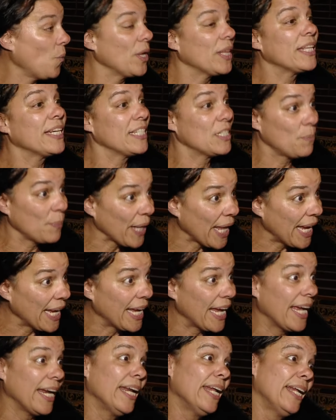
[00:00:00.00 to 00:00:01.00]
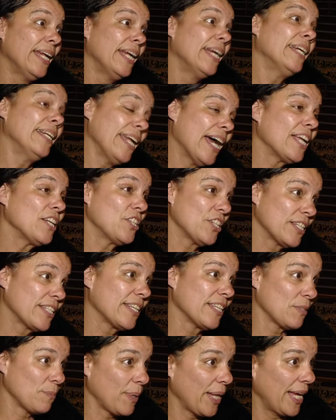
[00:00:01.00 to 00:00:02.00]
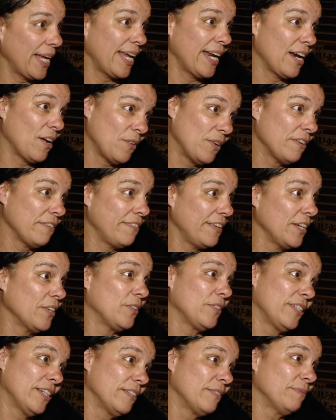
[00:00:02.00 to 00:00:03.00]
with his blanket, not just his blanket out in the field,